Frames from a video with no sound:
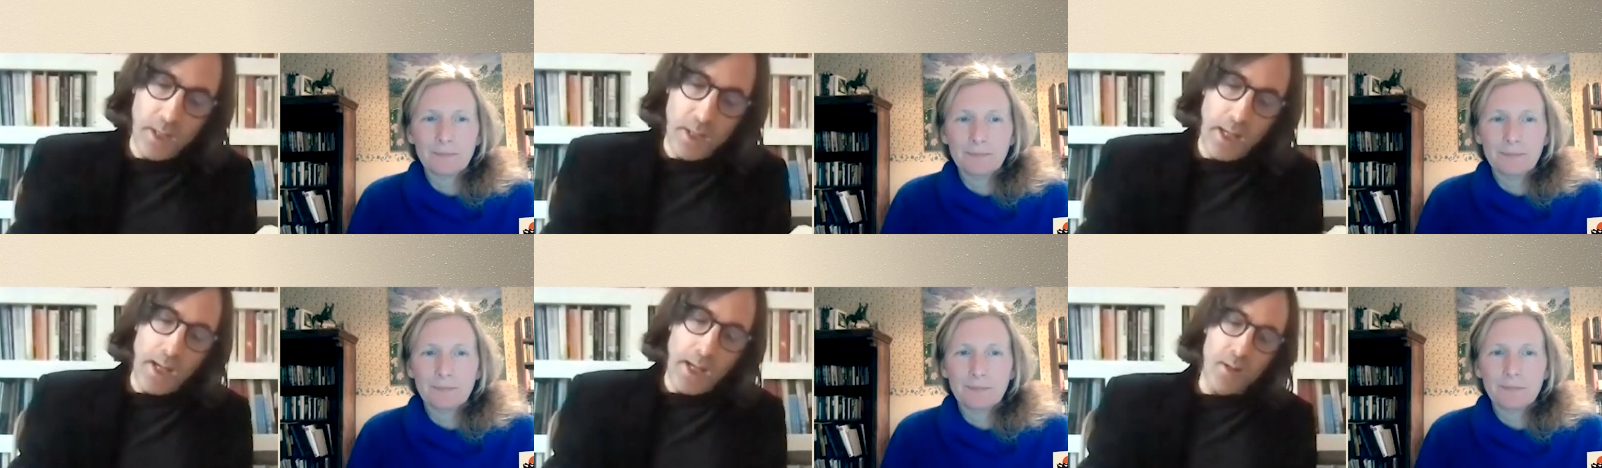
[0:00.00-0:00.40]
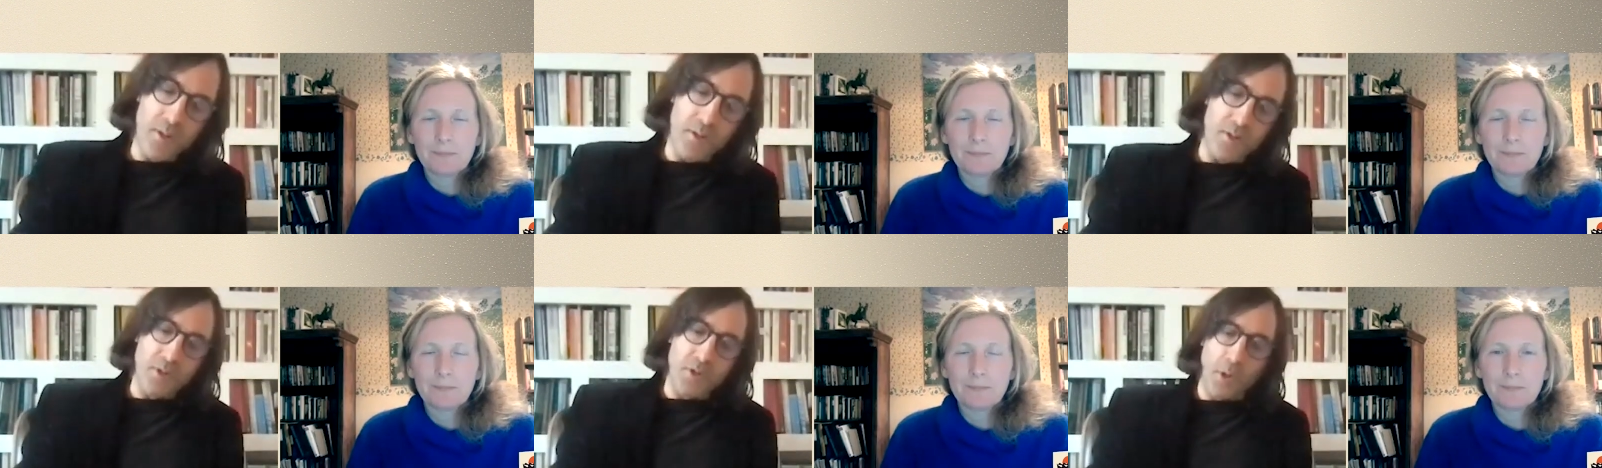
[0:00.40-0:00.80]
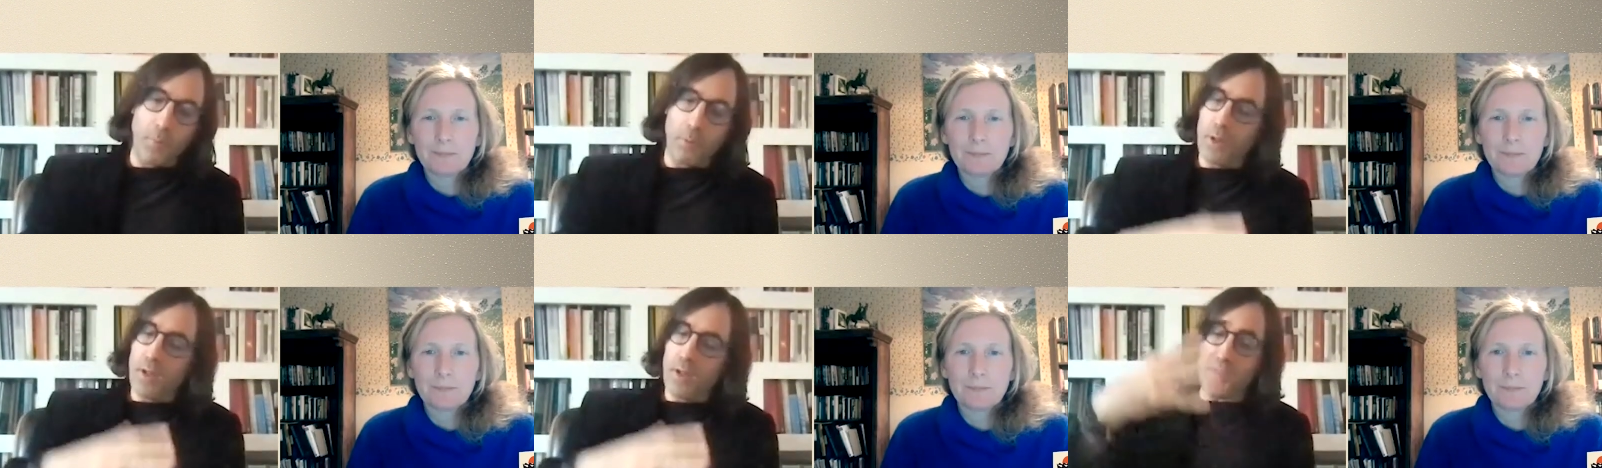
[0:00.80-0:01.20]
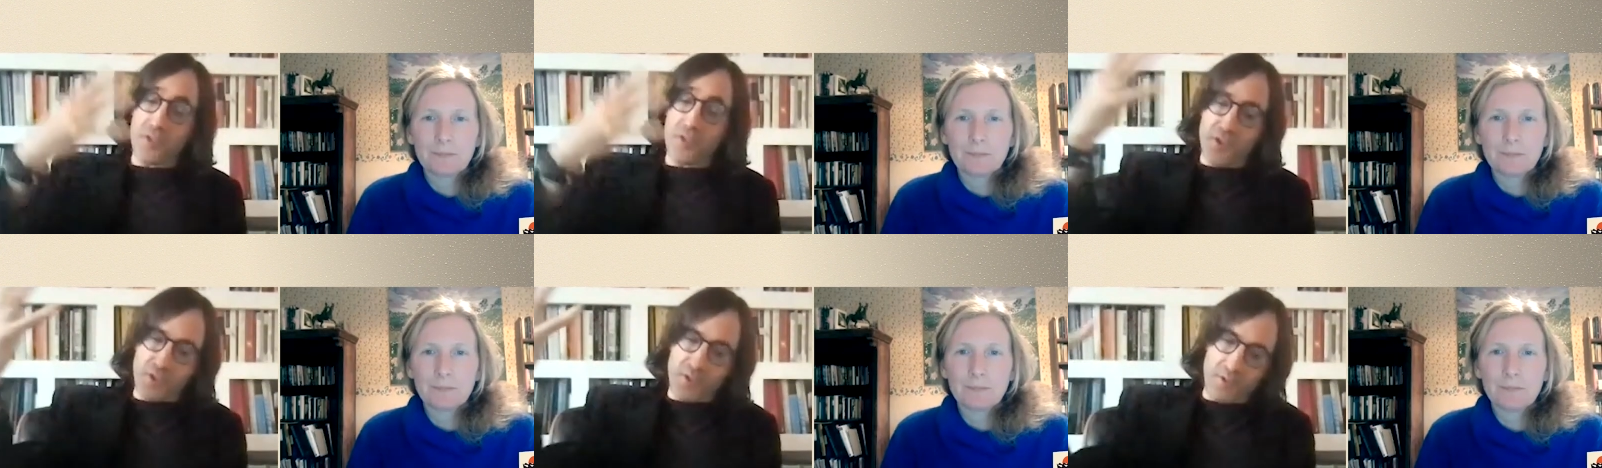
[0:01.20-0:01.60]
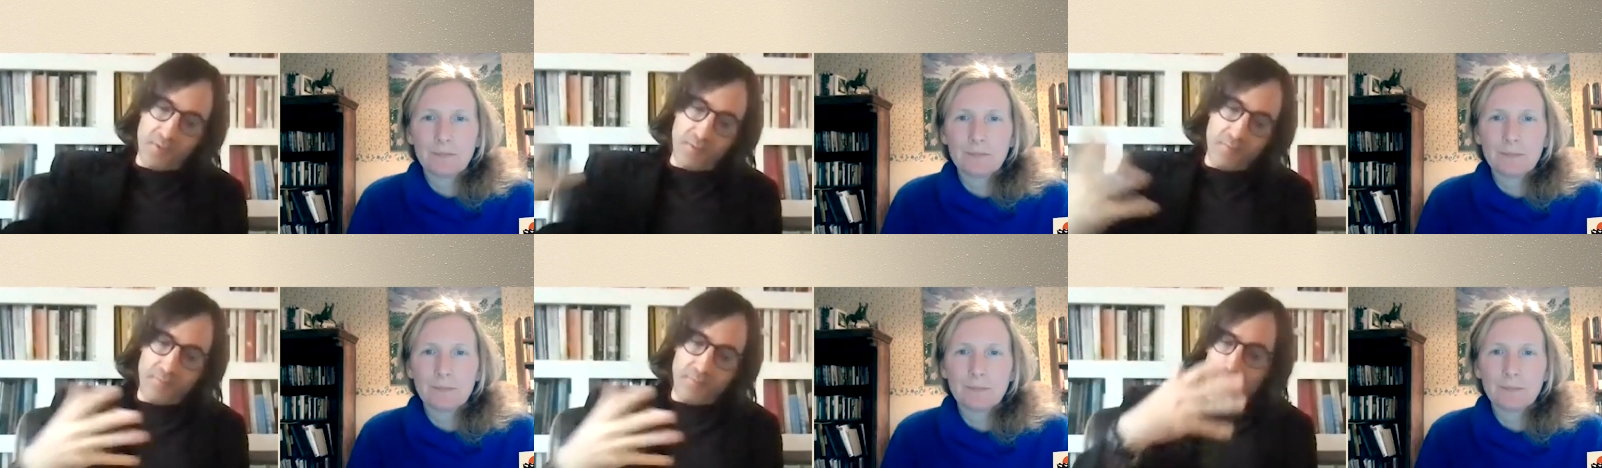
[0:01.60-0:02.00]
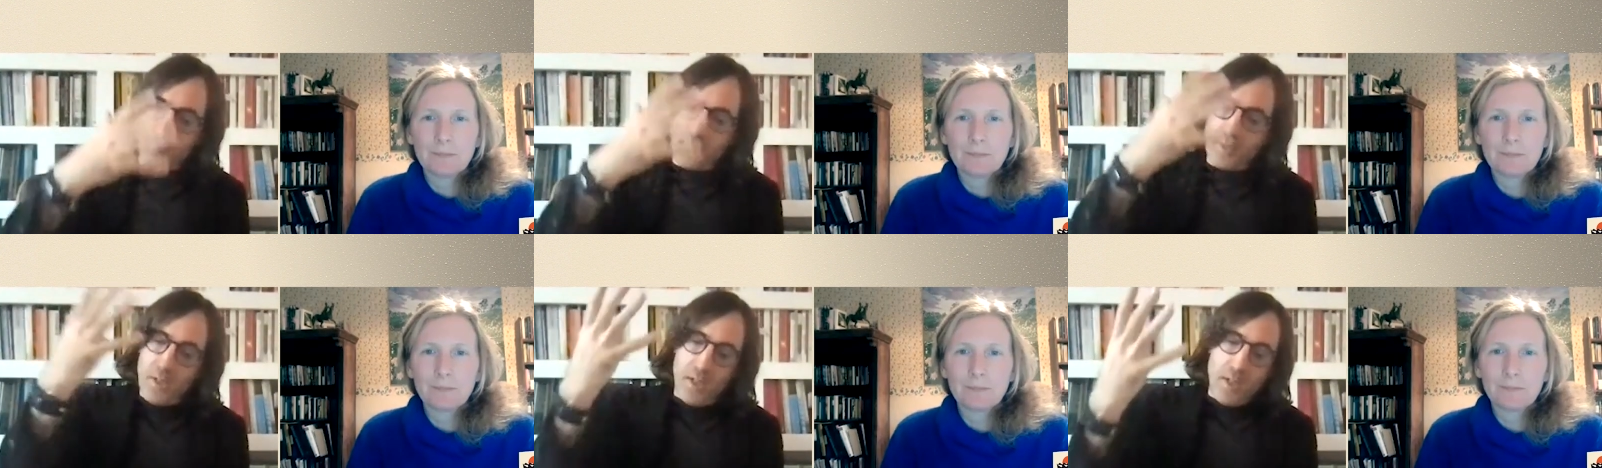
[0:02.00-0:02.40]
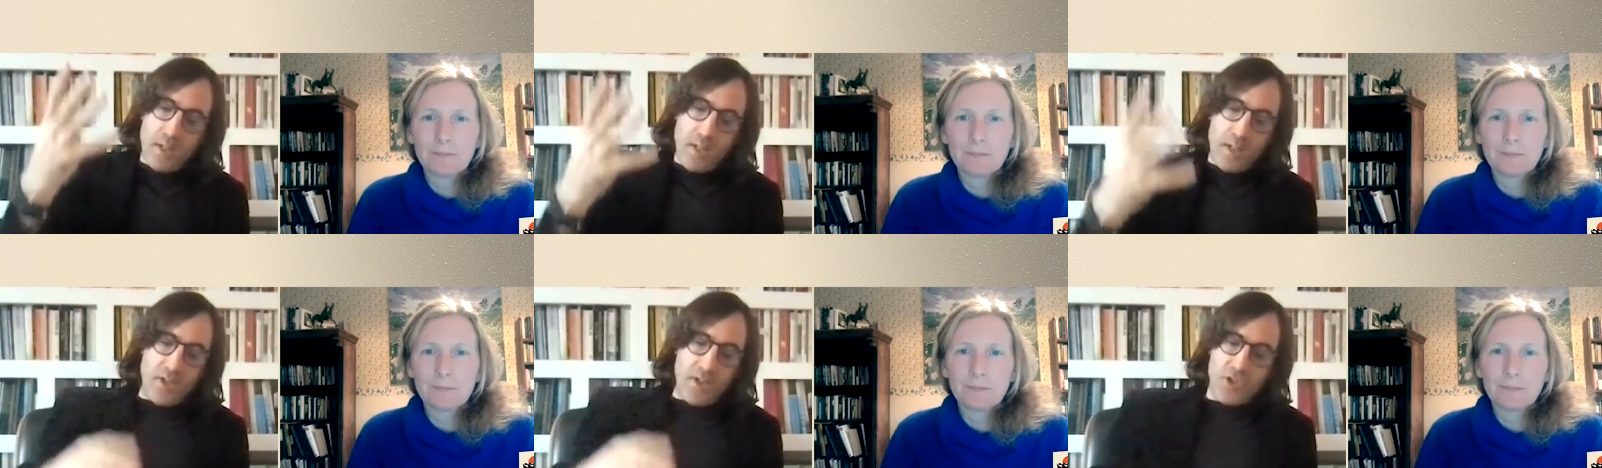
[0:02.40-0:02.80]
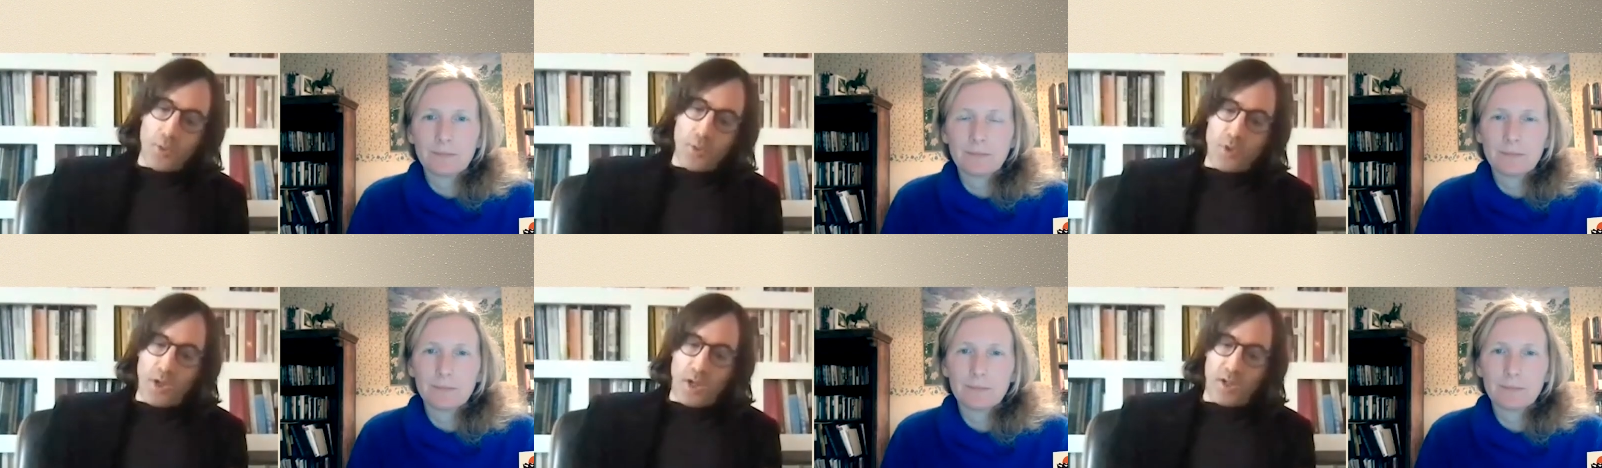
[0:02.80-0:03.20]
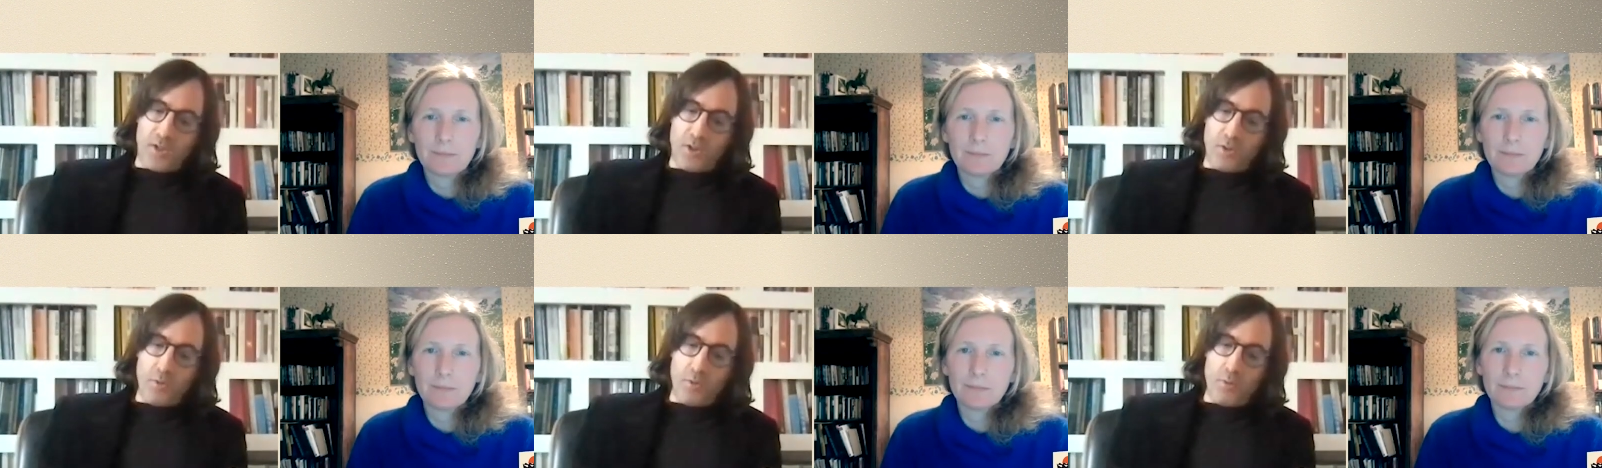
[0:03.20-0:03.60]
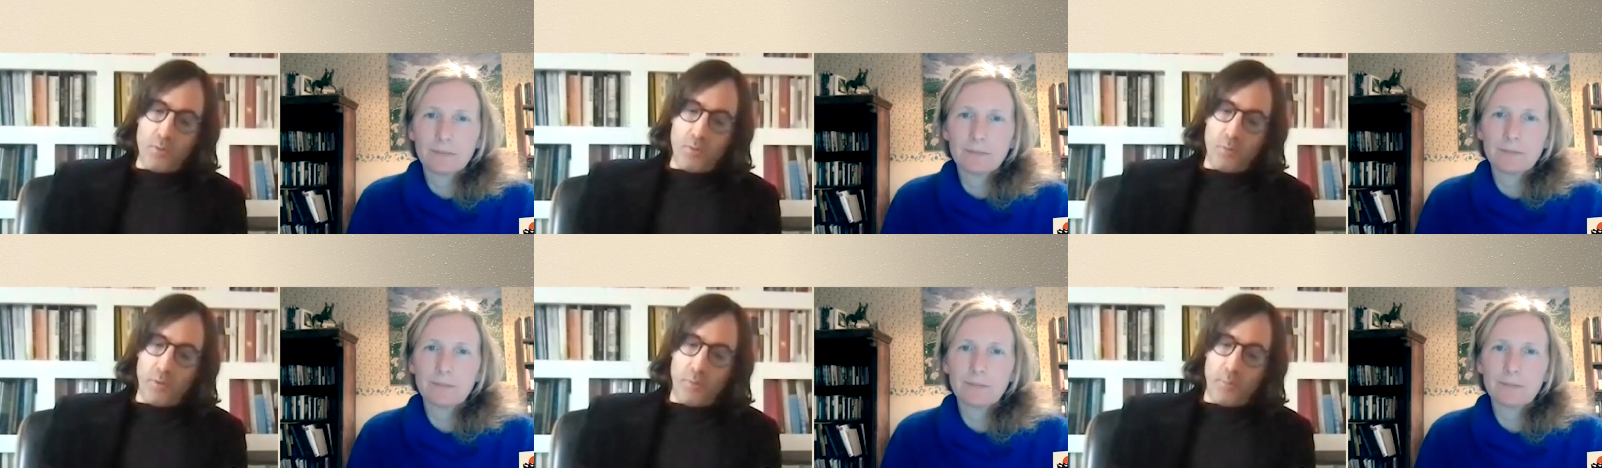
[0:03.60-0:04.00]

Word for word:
Speaker 1: and Dublin is is subject to